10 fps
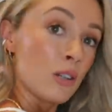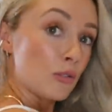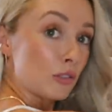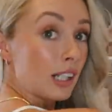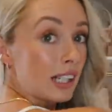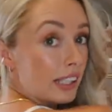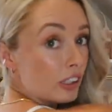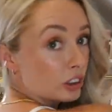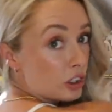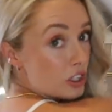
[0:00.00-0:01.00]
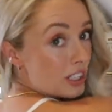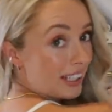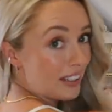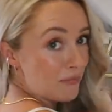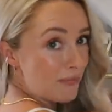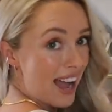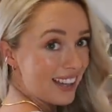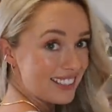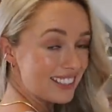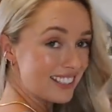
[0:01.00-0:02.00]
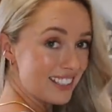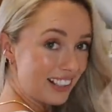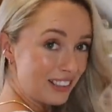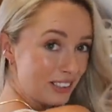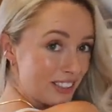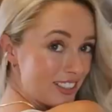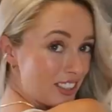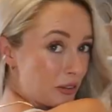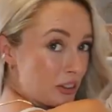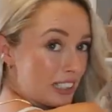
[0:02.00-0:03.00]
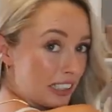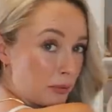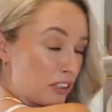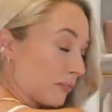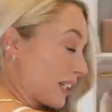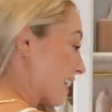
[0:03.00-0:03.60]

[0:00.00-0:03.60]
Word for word: Really interesting back detail. You can still see a little bit of my